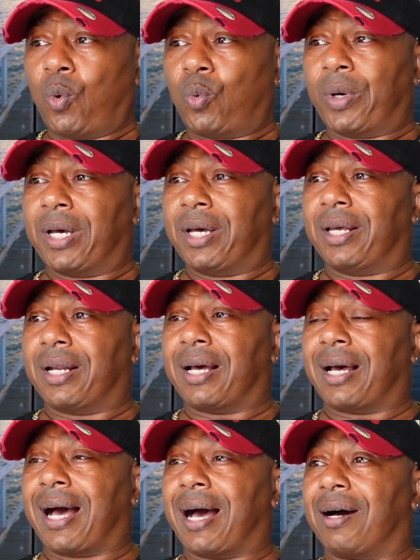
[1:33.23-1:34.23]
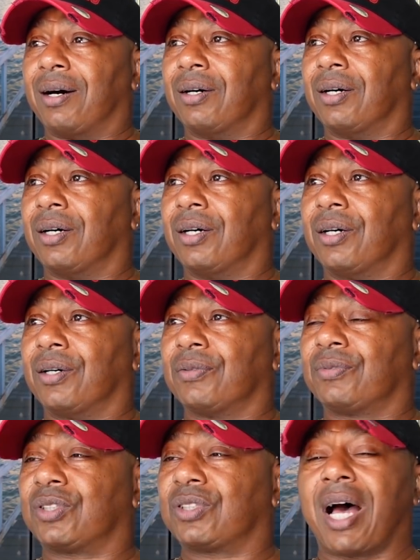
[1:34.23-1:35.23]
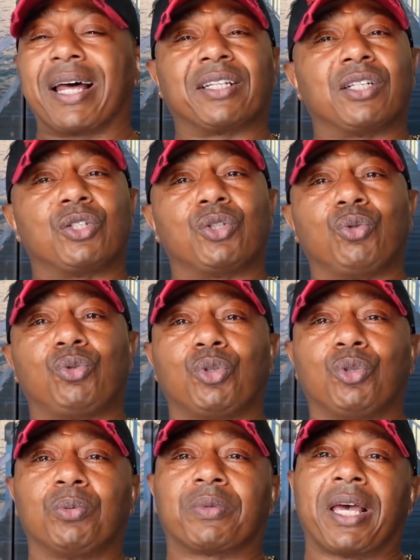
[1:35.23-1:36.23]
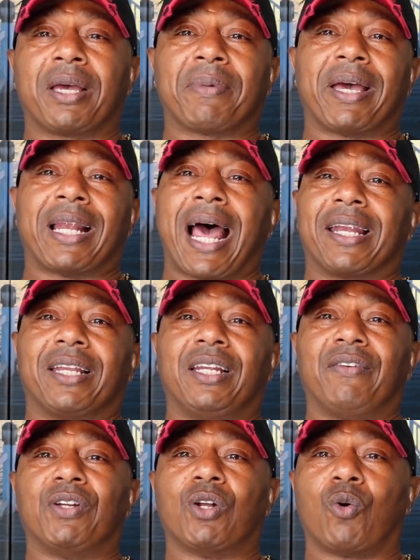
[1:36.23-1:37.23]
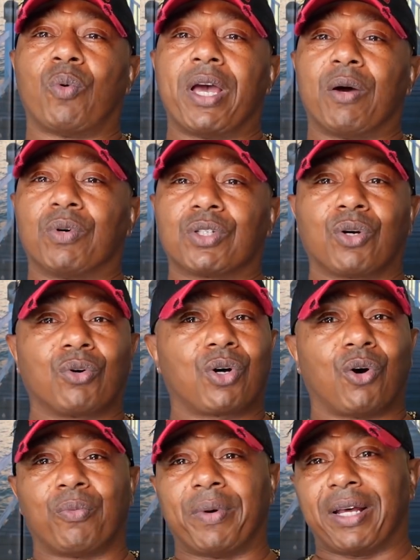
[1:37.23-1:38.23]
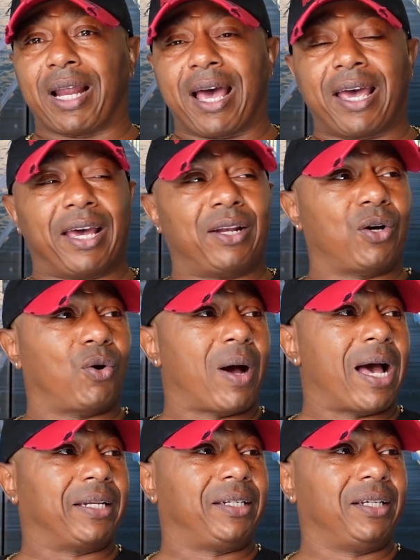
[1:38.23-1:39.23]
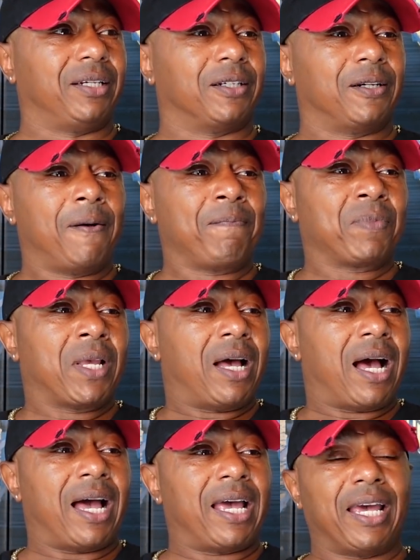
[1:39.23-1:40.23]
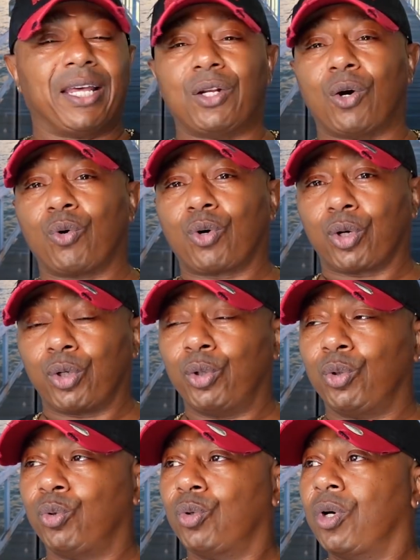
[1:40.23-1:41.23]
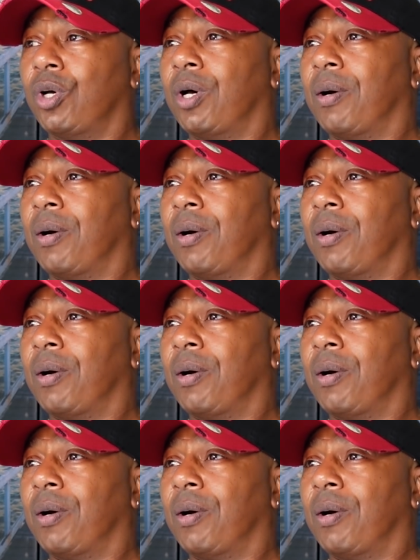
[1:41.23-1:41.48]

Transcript: When I started this YouTube thing, man, I didn't even know where it was gonna go, man. I had no idea, I had no clue.